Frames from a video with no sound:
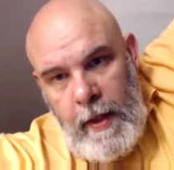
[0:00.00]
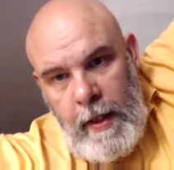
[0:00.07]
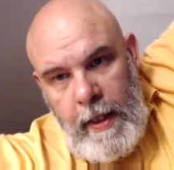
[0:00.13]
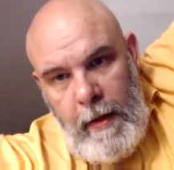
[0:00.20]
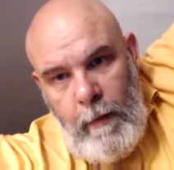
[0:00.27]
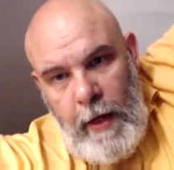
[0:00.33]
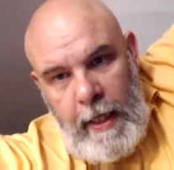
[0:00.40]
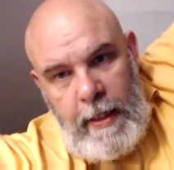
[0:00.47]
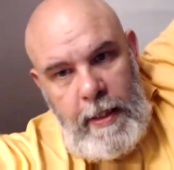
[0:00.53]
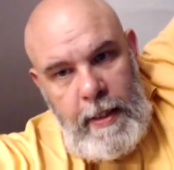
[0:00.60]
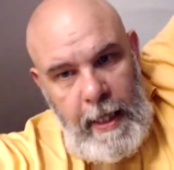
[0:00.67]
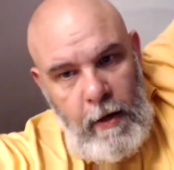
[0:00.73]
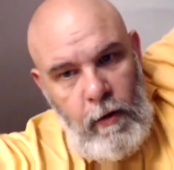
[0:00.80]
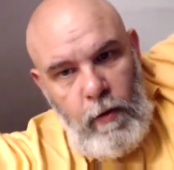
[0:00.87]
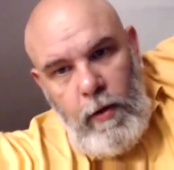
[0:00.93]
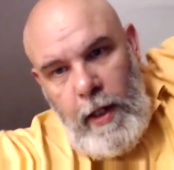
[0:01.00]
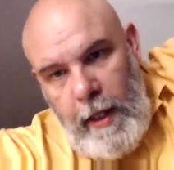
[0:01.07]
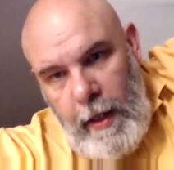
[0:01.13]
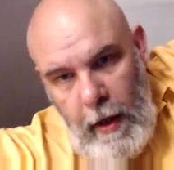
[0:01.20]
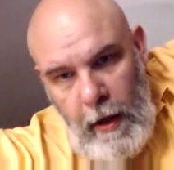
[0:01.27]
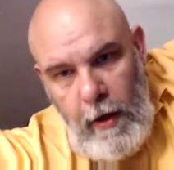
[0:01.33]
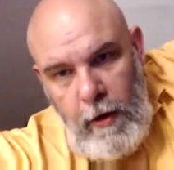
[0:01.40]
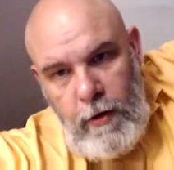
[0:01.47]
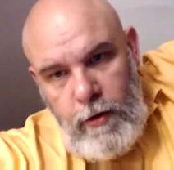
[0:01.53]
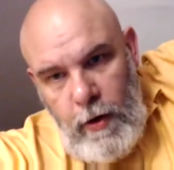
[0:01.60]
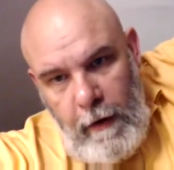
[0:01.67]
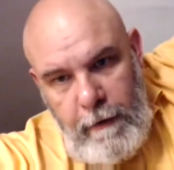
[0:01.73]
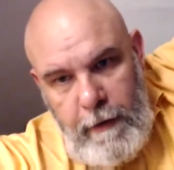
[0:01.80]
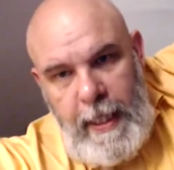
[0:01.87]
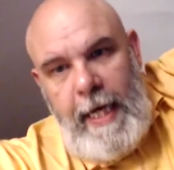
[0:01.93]
Then we had to take all the enclosure
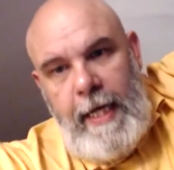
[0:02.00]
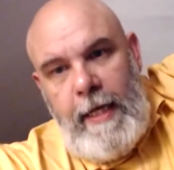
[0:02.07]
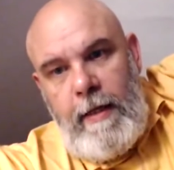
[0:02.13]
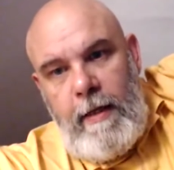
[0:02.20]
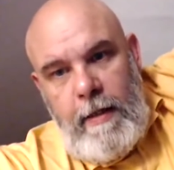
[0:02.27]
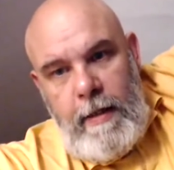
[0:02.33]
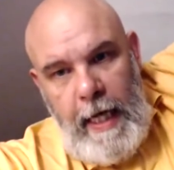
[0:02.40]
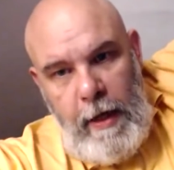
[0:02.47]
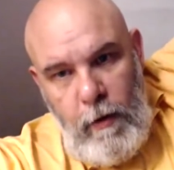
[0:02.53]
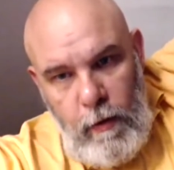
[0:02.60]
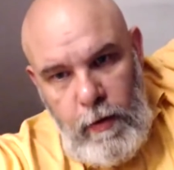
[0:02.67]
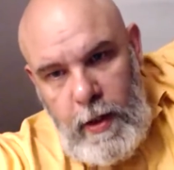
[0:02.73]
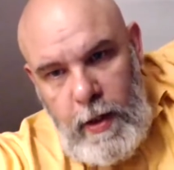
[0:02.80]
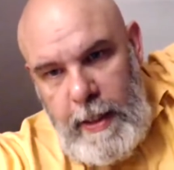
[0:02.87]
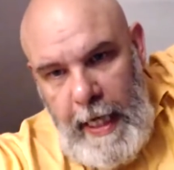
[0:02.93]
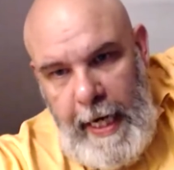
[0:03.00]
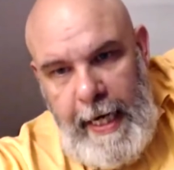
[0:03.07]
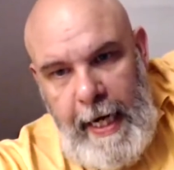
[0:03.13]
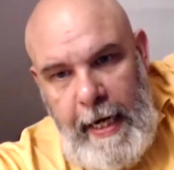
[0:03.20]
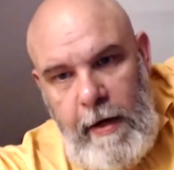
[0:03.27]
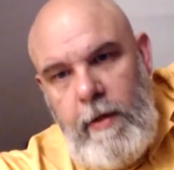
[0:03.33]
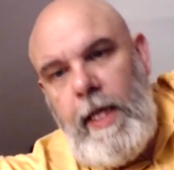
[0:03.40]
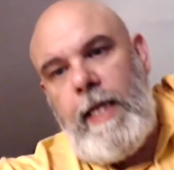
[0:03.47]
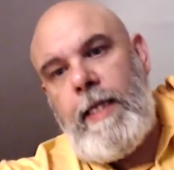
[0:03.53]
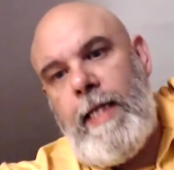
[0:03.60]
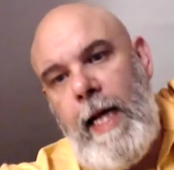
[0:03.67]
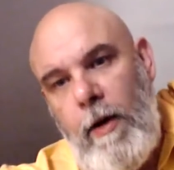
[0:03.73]
off, take all the setting out, then take